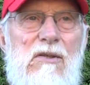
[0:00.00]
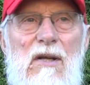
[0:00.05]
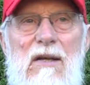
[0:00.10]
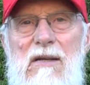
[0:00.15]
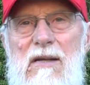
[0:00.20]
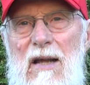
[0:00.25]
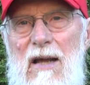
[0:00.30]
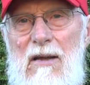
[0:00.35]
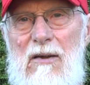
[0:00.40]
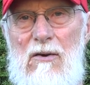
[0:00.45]
they
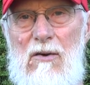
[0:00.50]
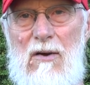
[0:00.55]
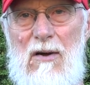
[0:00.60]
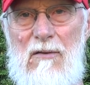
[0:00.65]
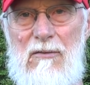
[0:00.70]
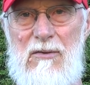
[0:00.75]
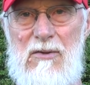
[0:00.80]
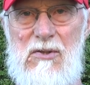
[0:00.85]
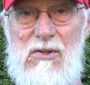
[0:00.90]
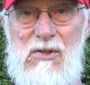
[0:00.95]
take it
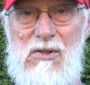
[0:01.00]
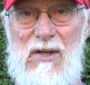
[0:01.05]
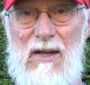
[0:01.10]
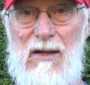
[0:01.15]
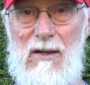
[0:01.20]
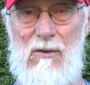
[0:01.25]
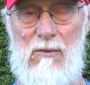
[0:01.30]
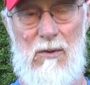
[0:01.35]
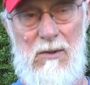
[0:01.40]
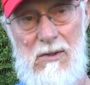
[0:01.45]
off the
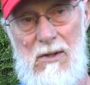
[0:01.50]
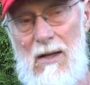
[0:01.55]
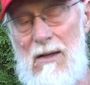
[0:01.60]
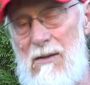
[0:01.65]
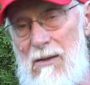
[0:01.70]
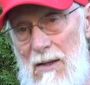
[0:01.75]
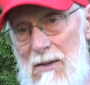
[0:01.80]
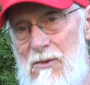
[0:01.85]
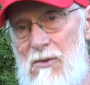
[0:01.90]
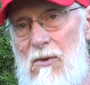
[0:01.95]
sale, which
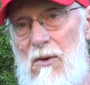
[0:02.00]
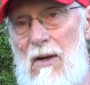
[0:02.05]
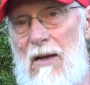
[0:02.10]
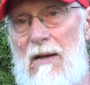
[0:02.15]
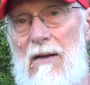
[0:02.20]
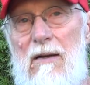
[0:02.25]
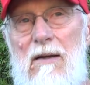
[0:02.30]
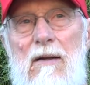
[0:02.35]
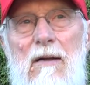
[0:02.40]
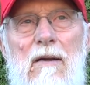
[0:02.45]
that's great.
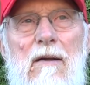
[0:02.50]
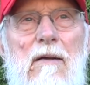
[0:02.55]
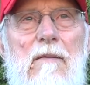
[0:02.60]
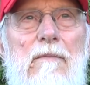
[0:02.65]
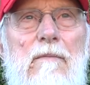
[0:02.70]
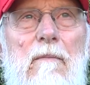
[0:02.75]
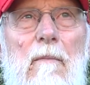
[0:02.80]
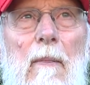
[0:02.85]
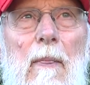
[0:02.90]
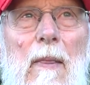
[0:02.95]

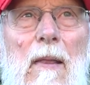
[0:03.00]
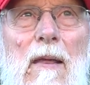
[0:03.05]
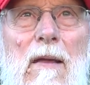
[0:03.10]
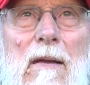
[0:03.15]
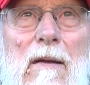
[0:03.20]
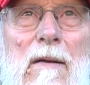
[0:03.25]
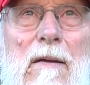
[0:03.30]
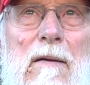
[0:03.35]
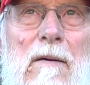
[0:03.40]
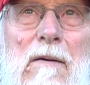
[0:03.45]

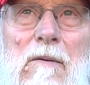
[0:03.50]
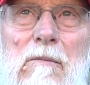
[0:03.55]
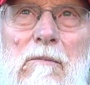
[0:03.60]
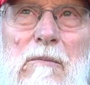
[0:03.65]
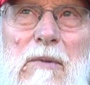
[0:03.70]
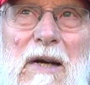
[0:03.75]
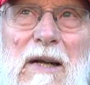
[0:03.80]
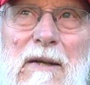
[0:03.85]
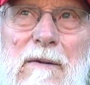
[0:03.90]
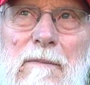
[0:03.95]

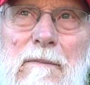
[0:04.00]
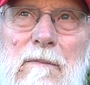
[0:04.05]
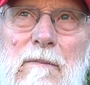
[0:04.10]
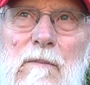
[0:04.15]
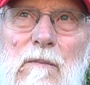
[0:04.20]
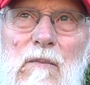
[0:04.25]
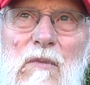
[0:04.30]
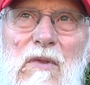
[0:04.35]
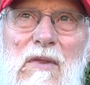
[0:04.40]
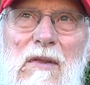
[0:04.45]
But
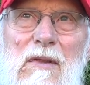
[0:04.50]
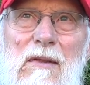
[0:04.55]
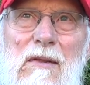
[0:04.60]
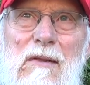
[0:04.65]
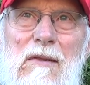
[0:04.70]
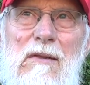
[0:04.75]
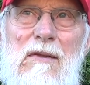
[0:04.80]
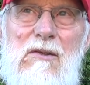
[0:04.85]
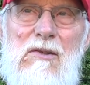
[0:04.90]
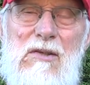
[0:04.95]

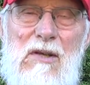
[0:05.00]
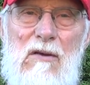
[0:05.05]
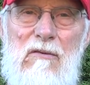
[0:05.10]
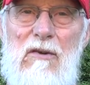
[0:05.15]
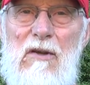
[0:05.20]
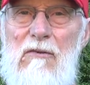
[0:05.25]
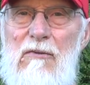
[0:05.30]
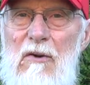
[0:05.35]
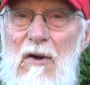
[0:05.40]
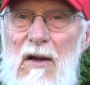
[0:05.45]
the
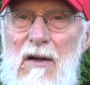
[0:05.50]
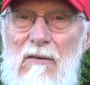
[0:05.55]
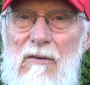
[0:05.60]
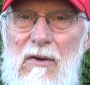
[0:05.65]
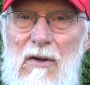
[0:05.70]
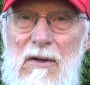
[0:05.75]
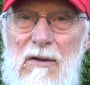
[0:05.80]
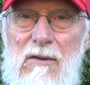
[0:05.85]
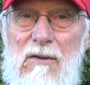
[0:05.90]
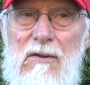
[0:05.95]

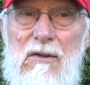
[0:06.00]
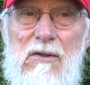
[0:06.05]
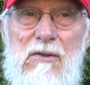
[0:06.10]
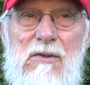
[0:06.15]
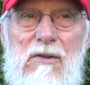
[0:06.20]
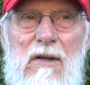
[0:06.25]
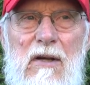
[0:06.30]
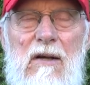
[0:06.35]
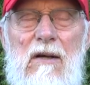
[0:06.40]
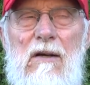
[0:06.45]
7,500 is
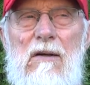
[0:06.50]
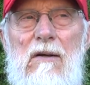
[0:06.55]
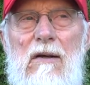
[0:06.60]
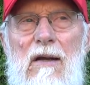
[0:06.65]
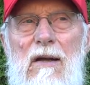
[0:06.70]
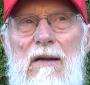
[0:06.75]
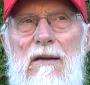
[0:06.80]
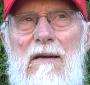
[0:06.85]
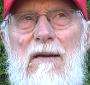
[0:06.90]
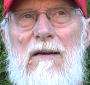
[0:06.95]
there,
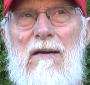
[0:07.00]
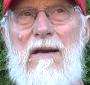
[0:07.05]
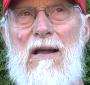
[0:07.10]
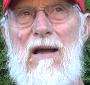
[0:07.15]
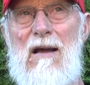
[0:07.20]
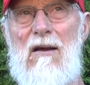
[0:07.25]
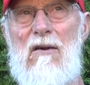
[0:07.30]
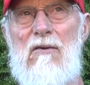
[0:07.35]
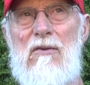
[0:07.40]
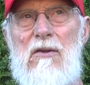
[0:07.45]
and
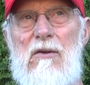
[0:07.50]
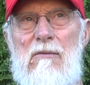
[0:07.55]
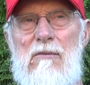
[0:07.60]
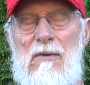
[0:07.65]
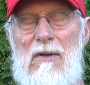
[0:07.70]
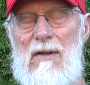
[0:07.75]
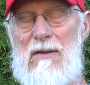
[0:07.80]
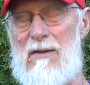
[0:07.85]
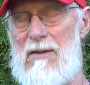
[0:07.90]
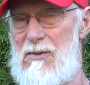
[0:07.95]
now
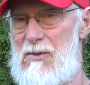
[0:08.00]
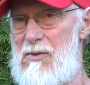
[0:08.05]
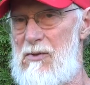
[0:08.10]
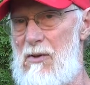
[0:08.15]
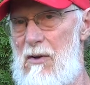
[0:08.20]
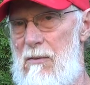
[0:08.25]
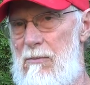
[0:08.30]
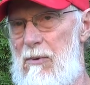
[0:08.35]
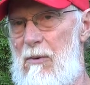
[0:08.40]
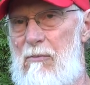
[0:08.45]
and this is
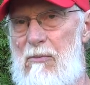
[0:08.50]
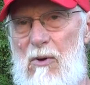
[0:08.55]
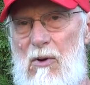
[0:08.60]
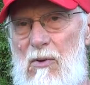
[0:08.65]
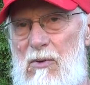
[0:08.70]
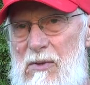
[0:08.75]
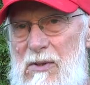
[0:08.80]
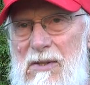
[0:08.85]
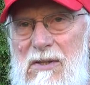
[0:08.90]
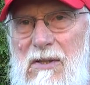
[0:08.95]
all
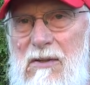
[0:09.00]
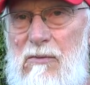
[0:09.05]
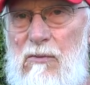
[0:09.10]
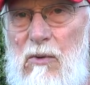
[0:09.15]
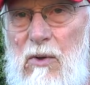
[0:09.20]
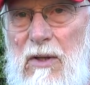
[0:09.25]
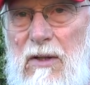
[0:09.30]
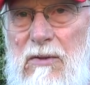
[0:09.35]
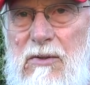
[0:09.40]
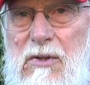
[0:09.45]
proposed. This isn't
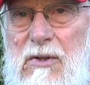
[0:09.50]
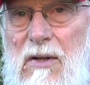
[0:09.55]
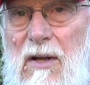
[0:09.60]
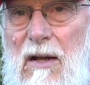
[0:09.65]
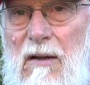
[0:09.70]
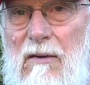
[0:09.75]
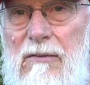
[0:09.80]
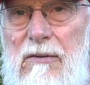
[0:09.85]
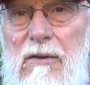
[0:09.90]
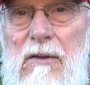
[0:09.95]
real
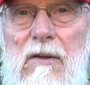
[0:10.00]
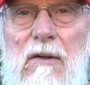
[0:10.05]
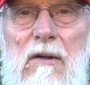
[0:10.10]
stuff.